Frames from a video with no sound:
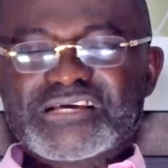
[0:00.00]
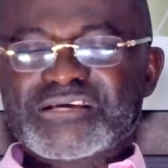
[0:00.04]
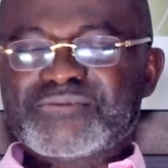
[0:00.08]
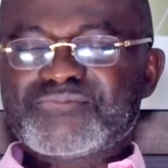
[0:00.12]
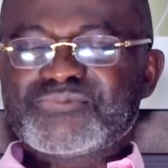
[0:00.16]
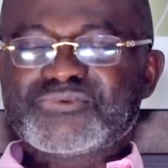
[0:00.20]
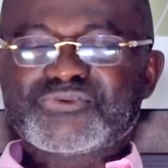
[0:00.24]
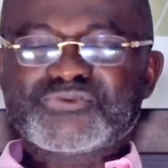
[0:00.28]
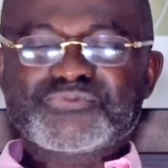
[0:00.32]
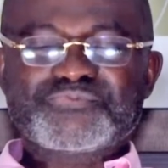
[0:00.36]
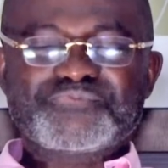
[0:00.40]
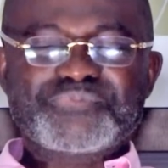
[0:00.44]
they
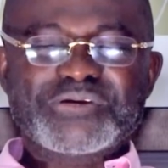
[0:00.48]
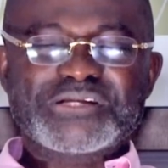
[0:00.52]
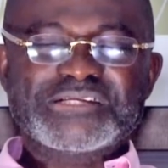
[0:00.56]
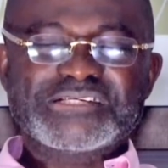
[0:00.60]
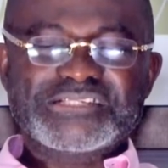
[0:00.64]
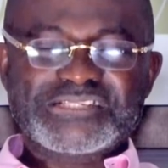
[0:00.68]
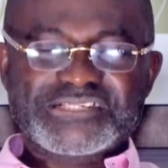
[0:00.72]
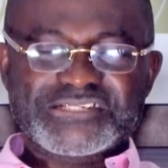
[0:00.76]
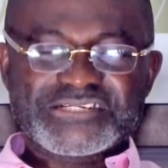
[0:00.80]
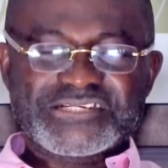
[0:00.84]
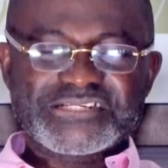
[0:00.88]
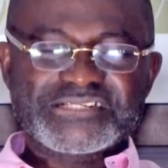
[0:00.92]
are able to
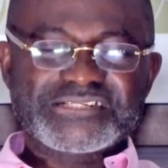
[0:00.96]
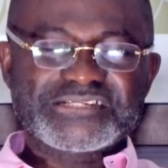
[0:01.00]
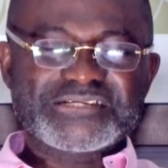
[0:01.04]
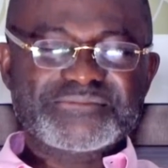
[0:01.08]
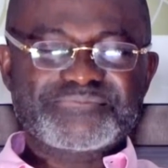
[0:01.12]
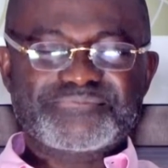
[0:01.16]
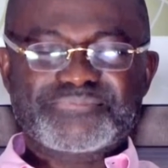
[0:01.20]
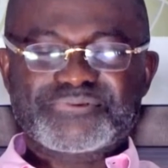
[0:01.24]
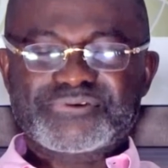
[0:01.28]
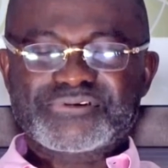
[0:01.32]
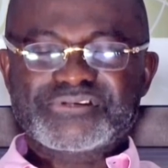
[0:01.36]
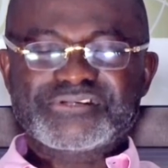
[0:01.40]

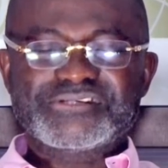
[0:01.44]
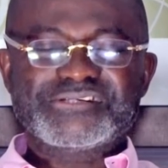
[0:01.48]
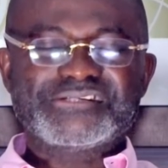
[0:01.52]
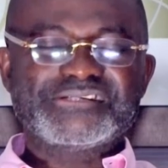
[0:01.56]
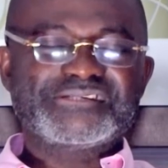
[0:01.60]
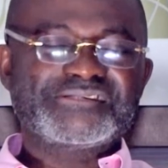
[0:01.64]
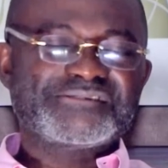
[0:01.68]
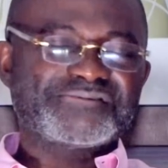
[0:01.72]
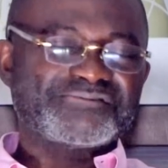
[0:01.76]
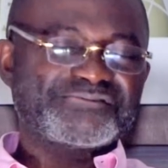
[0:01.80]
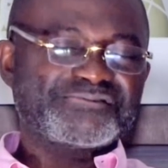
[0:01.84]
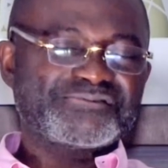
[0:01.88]
penetrate the
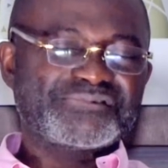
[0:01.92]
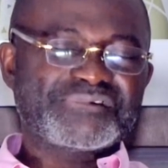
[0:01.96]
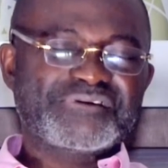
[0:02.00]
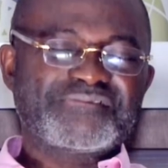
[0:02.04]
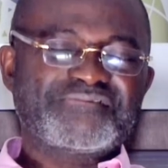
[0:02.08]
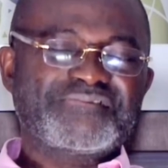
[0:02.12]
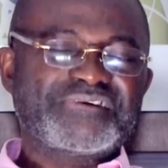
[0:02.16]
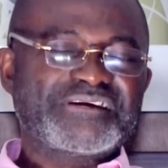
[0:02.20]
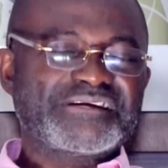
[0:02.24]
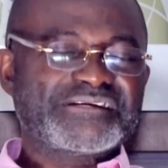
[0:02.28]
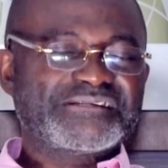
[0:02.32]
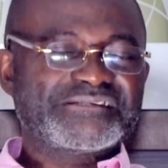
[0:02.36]
police,
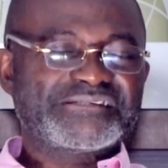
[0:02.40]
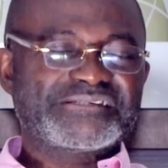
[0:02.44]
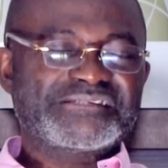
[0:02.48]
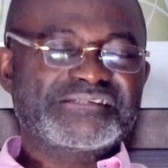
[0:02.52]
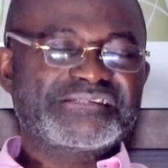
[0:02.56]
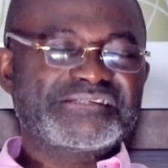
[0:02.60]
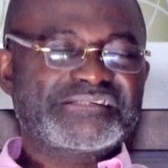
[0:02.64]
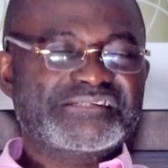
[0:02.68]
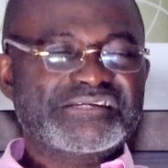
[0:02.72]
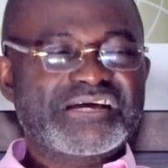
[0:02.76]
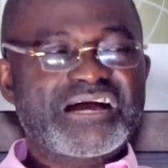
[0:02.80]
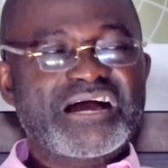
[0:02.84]
whoever
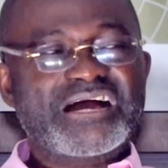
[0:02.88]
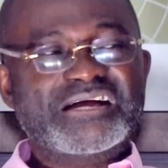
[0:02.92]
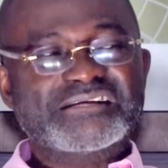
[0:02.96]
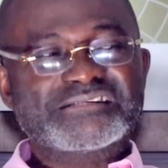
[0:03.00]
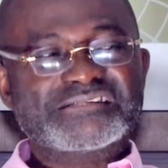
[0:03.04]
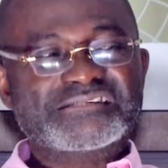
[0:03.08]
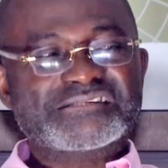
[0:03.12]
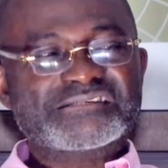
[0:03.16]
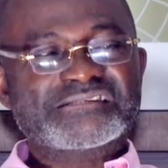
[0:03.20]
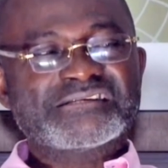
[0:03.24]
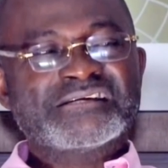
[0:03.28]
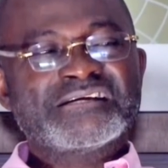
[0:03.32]
is in
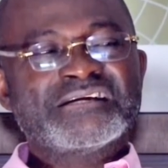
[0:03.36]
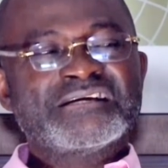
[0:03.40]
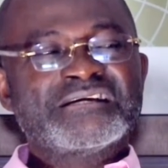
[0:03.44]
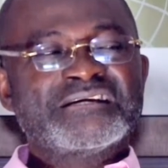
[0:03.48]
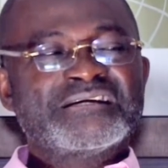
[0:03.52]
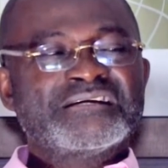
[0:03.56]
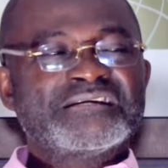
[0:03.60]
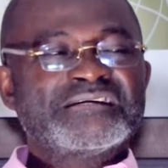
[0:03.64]
charge,